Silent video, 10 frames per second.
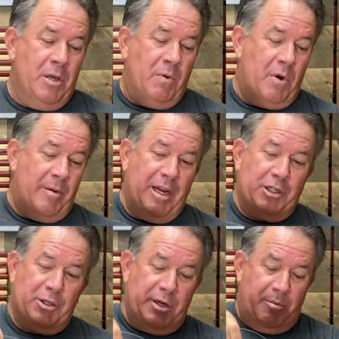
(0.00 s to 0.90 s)
You want to make
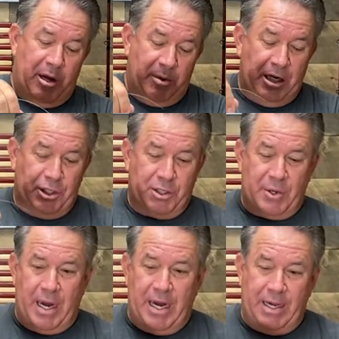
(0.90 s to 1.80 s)
sure your bimini's
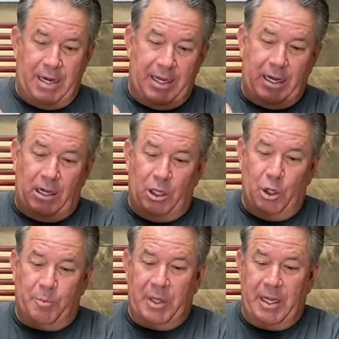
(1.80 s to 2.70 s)
straight and get a
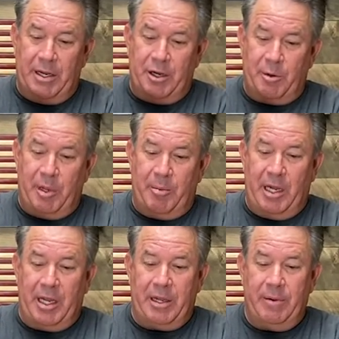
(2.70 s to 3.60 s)
loop in the end of your
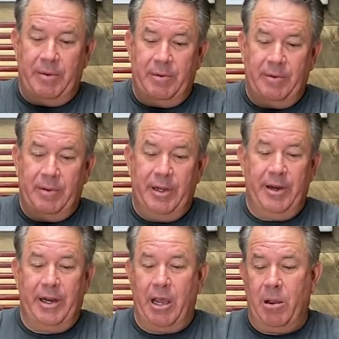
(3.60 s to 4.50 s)
bimini. There
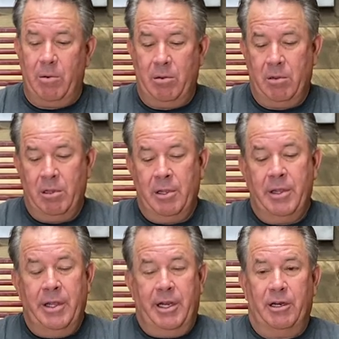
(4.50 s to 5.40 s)
you go.
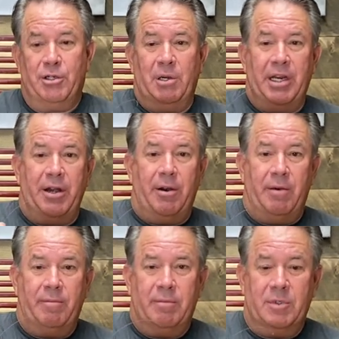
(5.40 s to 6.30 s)
Here's your leader.
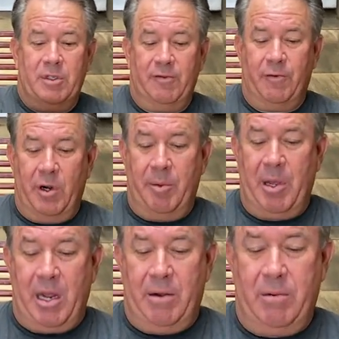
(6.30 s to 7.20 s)
This is 40
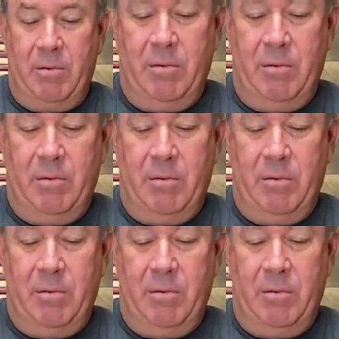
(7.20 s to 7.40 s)
pound,